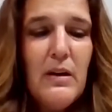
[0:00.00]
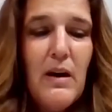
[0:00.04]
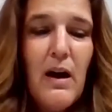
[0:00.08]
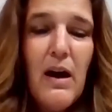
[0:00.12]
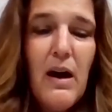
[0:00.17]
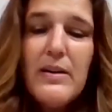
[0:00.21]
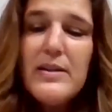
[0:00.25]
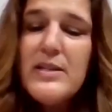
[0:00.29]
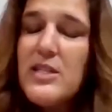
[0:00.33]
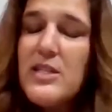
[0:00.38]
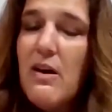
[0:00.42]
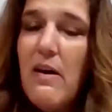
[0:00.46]

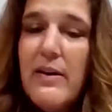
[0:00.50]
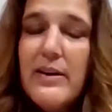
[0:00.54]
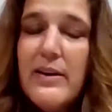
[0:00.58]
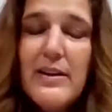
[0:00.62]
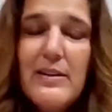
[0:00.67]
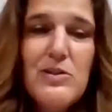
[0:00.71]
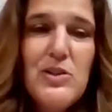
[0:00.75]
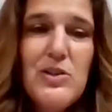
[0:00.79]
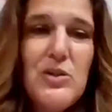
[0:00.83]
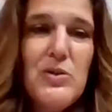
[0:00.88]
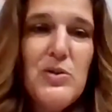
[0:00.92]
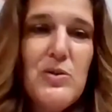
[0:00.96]
are
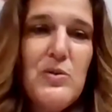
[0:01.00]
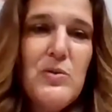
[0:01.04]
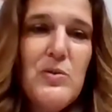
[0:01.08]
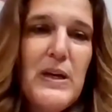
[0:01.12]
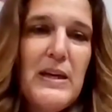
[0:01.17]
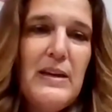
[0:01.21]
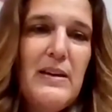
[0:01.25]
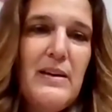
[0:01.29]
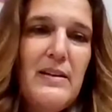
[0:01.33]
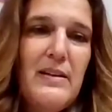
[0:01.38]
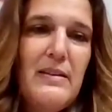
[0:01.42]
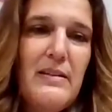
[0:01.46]
talking to
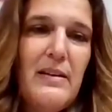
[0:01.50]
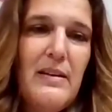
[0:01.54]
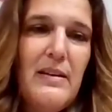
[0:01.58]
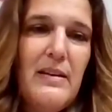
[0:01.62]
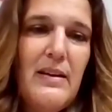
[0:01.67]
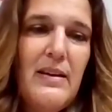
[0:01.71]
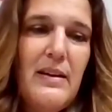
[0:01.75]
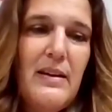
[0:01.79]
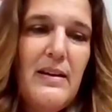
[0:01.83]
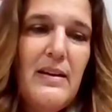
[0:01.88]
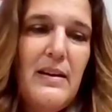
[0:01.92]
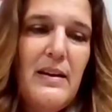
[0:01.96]

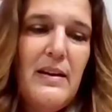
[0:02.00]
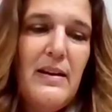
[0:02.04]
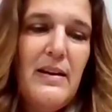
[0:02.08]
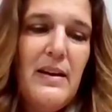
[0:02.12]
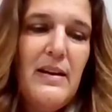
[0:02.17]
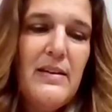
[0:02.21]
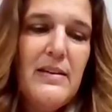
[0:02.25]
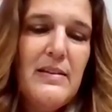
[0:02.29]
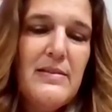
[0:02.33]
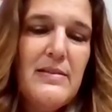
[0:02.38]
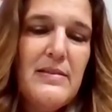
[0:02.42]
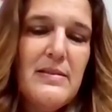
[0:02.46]

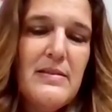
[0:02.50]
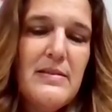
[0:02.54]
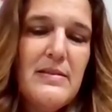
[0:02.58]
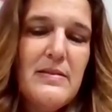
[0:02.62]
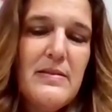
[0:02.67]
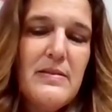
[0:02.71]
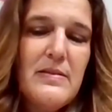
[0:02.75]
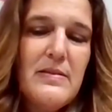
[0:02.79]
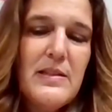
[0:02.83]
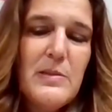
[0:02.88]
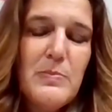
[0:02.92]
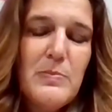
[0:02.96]
and
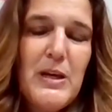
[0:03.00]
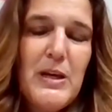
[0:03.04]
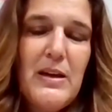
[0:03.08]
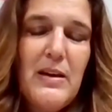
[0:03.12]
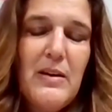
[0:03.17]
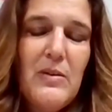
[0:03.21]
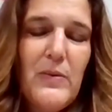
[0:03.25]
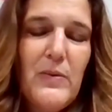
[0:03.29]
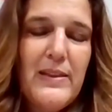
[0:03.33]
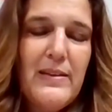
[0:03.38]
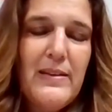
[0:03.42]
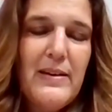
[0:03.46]

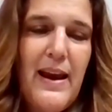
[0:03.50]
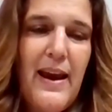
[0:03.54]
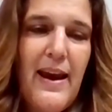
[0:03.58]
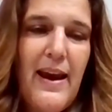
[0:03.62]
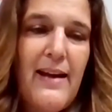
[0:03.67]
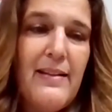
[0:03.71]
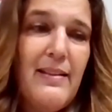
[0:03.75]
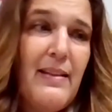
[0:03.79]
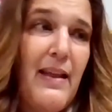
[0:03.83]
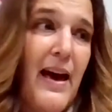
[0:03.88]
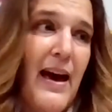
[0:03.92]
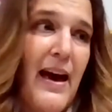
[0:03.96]
speaking with an
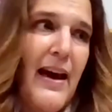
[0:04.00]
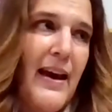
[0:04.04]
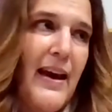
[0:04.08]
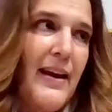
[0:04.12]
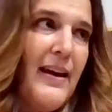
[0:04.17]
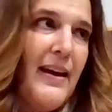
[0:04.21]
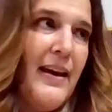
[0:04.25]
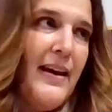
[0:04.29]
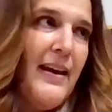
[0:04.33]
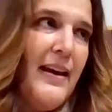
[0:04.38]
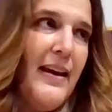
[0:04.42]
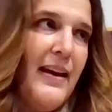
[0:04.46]
ally
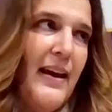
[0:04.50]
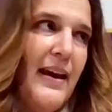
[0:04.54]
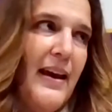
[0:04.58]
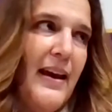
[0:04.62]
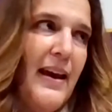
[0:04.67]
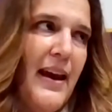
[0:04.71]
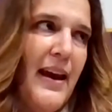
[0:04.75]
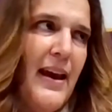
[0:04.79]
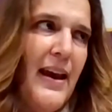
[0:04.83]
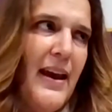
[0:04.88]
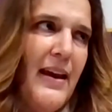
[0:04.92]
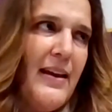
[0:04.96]

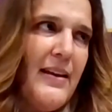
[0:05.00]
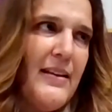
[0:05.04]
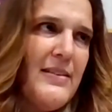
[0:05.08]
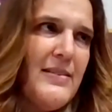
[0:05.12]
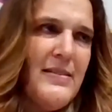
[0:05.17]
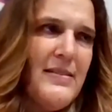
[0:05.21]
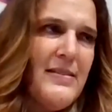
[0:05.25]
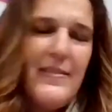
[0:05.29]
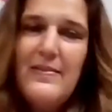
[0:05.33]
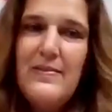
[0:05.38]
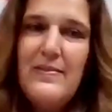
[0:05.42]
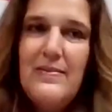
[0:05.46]

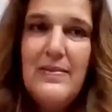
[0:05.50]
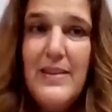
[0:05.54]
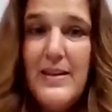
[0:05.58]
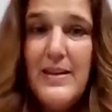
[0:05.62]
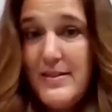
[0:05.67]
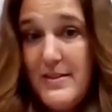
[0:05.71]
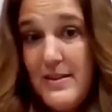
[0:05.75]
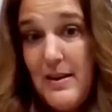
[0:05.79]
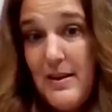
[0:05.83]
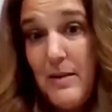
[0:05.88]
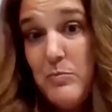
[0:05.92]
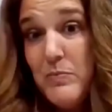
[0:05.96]
and they
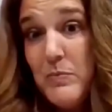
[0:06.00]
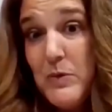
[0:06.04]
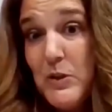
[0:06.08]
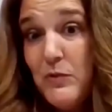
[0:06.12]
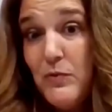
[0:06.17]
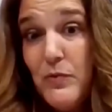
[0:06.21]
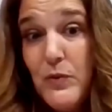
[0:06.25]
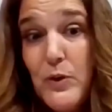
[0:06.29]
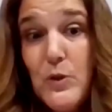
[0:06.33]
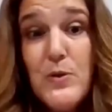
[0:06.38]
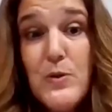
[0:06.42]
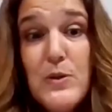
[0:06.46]
seem
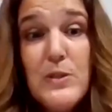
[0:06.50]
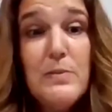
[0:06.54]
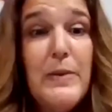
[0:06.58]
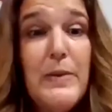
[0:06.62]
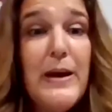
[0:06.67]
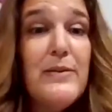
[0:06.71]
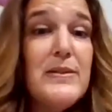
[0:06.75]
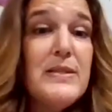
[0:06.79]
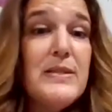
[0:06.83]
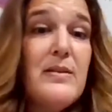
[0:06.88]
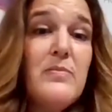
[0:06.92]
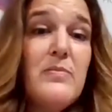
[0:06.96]
confused
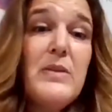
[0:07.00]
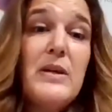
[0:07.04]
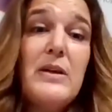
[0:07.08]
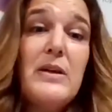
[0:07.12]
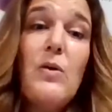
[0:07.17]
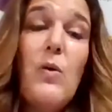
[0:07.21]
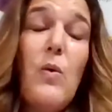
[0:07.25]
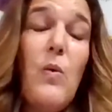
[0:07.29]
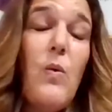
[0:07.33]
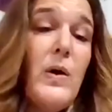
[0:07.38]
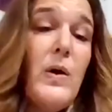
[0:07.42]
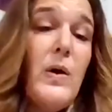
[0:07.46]
about something,
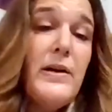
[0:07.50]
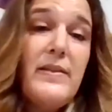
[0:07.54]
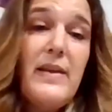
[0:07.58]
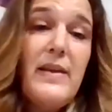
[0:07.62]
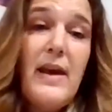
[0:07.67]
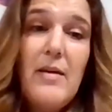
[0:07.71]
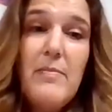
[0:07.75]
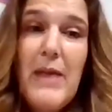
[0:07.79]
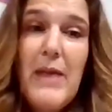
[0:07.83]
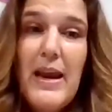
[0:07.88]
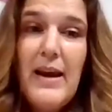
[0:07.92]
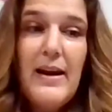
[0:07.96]
or
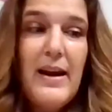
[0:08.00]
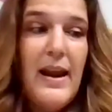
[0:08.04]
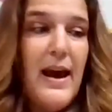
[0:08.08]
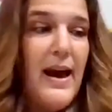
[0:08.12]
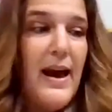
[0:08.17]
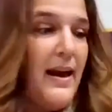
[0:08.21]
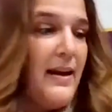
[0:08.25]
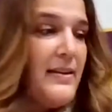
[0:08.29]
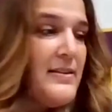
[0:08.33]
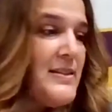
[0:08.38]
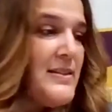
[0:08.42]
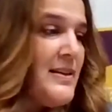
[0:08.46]
they may
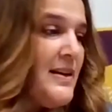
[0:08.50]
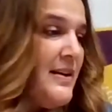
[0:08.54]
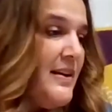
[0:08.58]
not